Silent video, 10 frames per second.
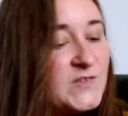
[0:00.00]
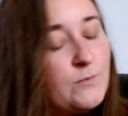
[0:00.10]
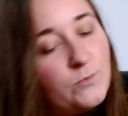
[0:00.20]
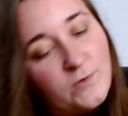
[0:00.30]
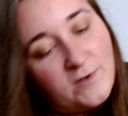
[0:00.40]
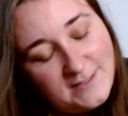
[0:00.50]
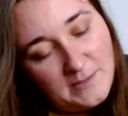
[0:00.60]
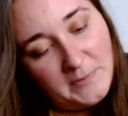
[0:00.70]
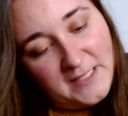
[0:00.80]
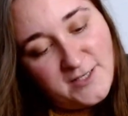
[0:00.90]
What wasn't
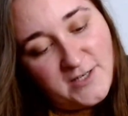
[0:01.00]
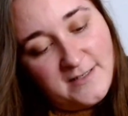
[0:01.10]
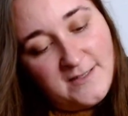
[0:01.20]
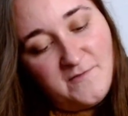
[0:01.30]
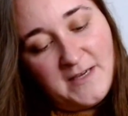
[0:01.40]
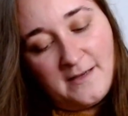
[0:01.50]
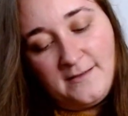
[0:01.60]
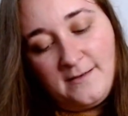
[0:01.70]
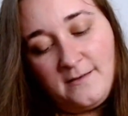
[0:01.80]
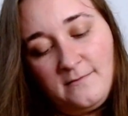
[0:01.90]
a pleasure is the fact
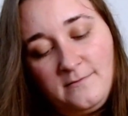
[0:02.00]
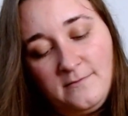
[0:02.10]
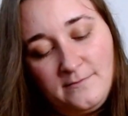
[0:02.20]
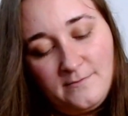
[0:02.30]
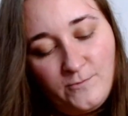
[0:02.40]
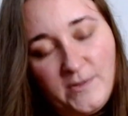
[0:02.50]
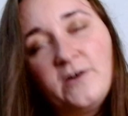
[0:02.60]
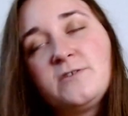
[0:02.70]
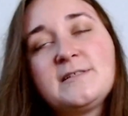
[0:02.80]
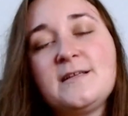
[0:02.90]
that we
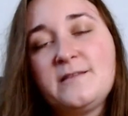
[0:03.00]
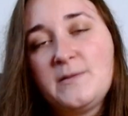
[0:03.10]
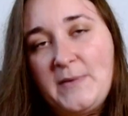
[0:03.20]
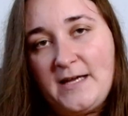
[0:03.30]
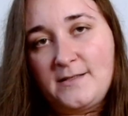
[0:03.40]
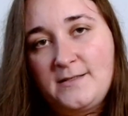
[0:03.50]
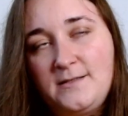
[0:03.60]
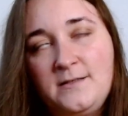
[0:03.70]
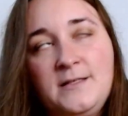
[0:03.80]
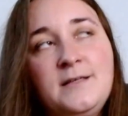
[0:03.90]
got sent the
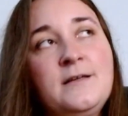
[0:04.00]
pattern,